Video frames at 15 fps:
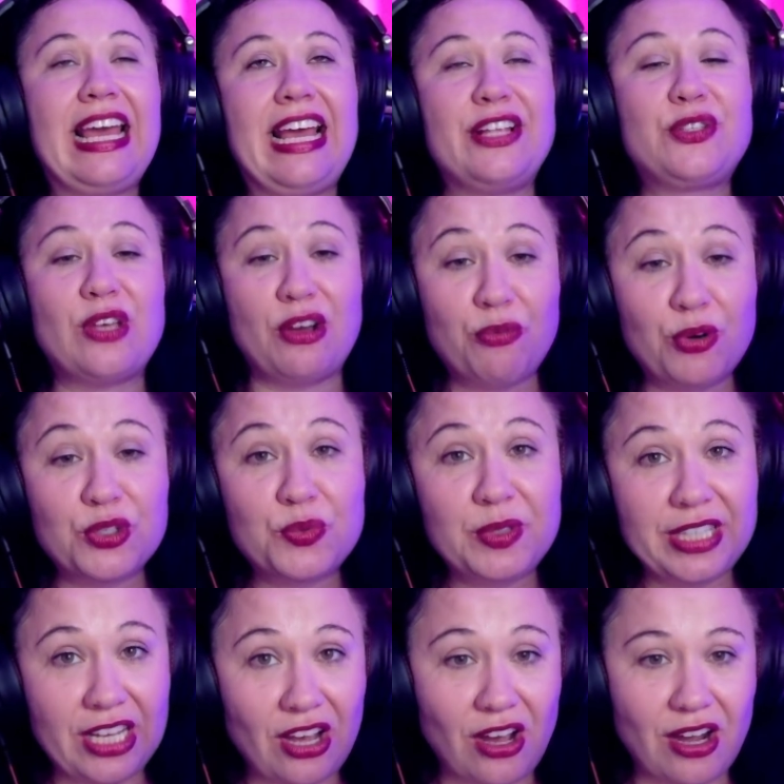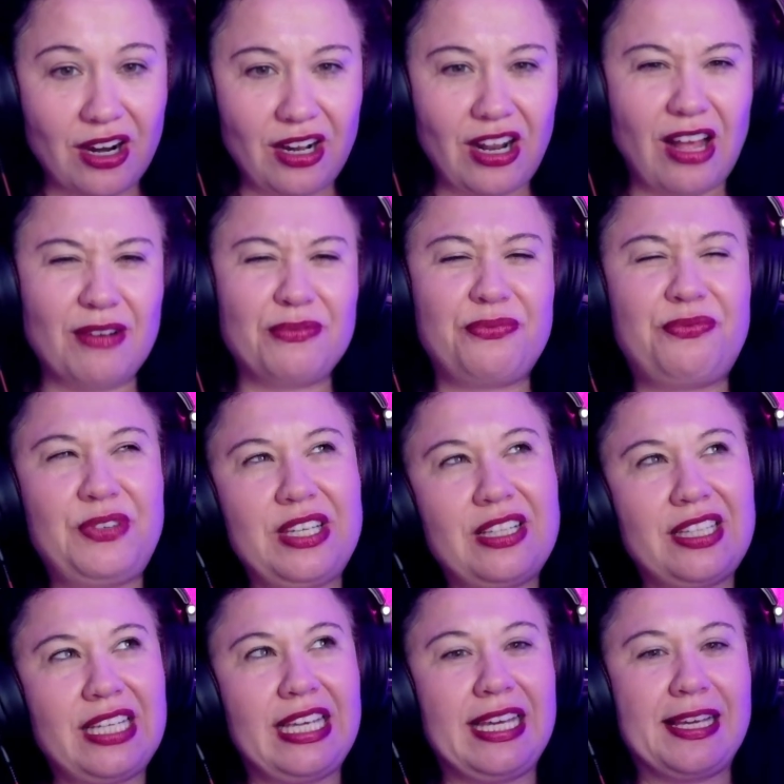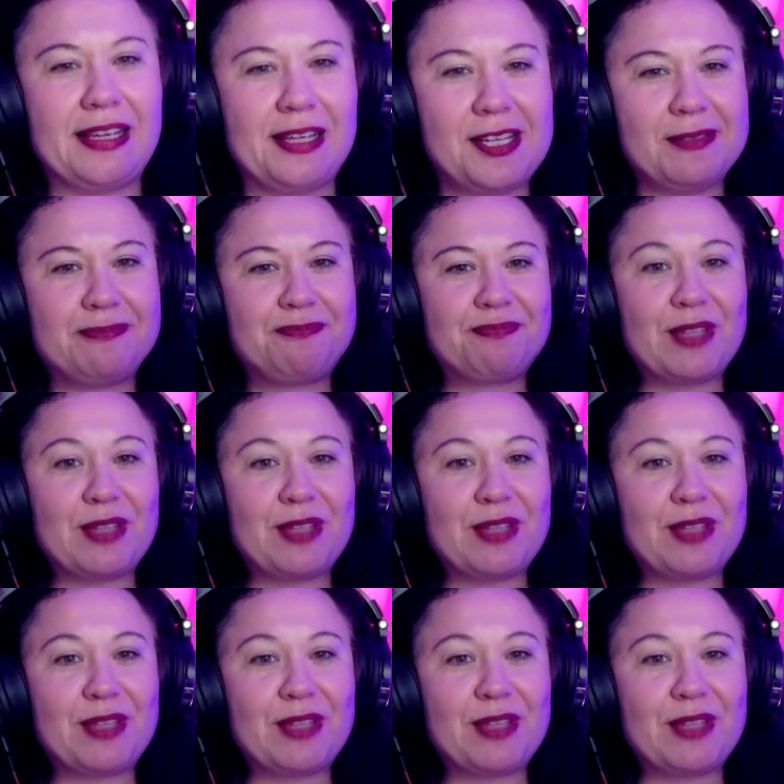And so I've worked really hard on feeling